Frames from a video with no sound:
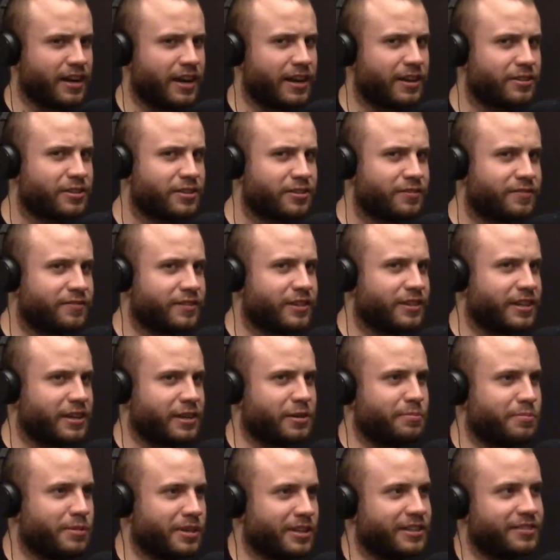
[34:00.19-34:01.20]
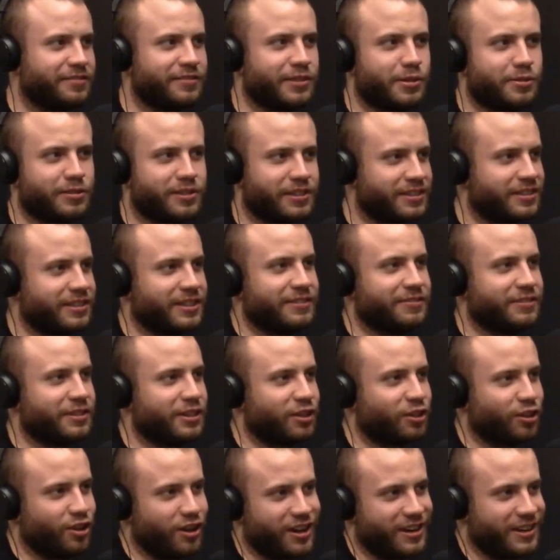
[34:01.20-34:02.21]
I also feel like 1 million views isn't even a
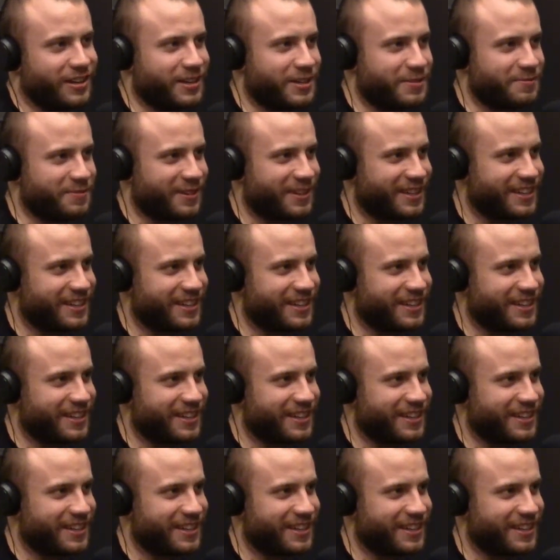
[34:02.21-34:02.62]
lot anymore.